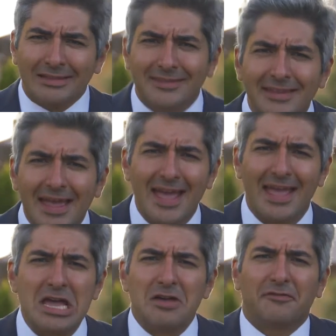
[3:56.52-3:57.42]

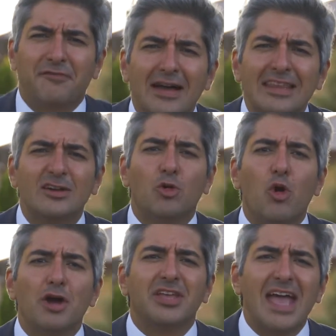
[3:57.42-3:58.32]
Today, finding
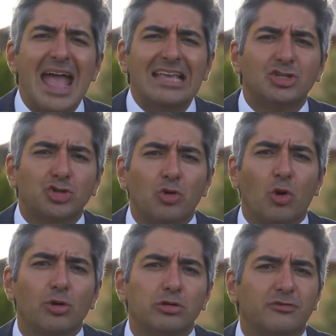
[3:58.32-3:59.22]
who are the end
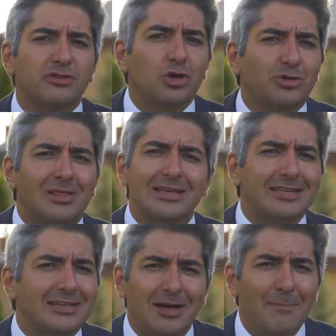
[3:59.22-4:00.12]
shareholders of a certain
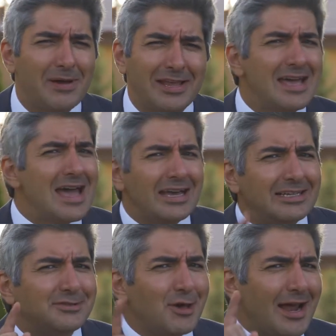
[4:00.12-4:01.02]
listed company
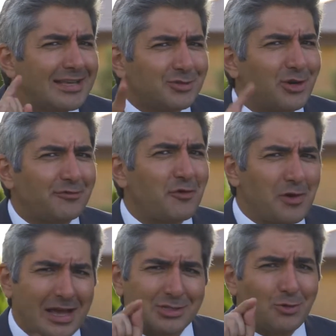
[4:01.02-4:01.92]
is not as
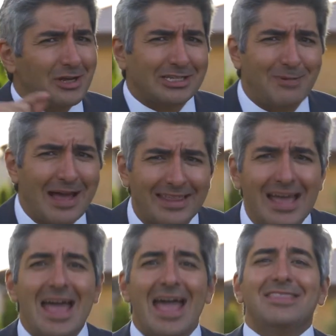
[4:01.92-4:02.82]
straightforward as you would expect,
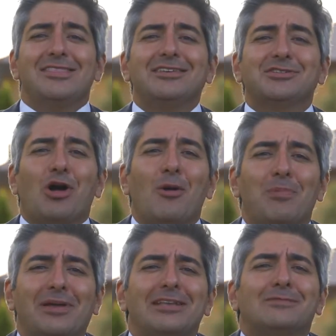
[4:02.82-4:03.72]
and this
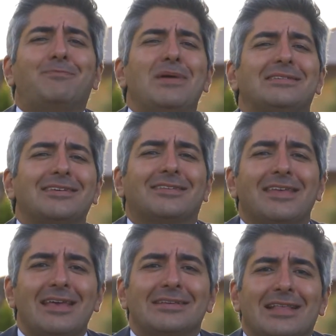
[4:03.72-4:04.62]
complicates basic
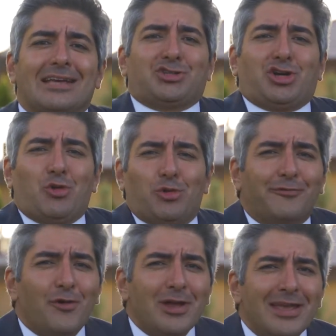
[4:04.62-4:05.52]
things like shareholder
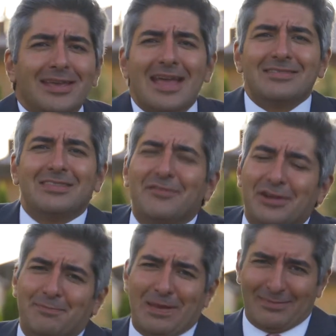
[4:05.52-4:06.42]
voting and
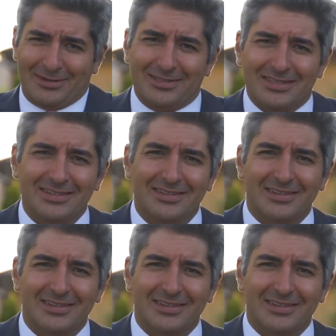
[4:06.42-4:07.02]
dividend payments.